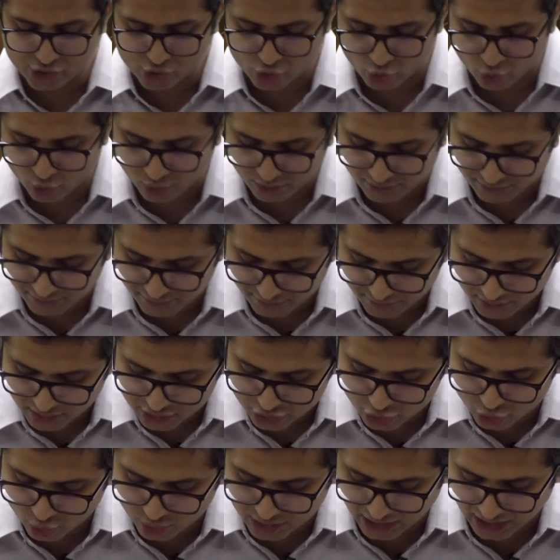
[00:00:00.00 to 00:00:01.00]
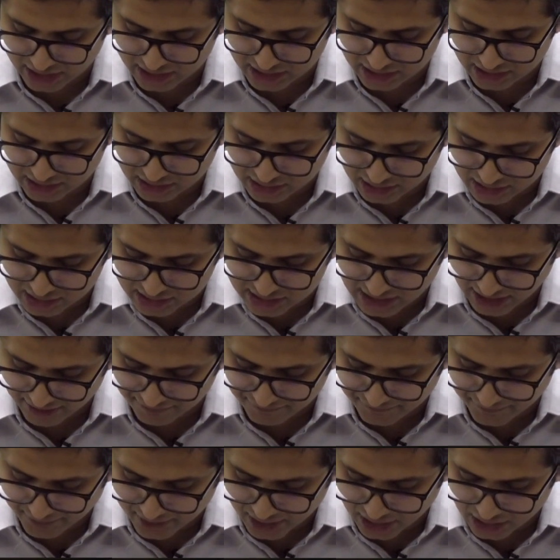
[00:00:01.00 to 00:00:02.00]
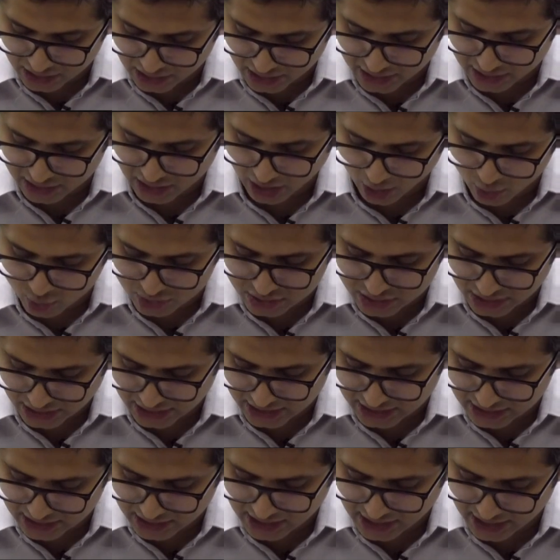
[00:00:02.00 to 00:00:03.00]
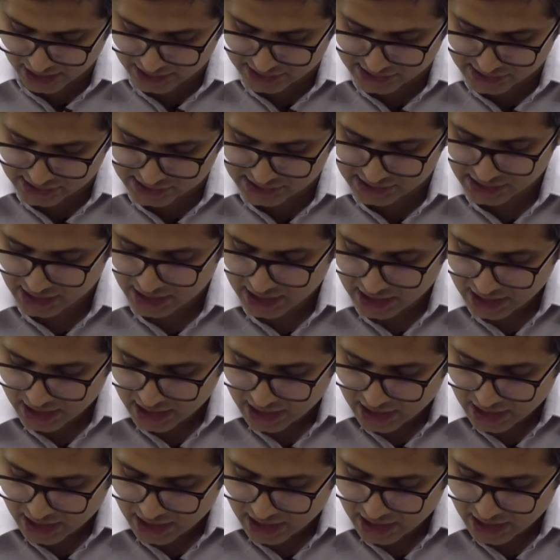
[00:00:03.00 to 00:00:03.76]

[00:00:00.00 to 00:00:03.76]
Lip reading: so you can definitely count Ind AS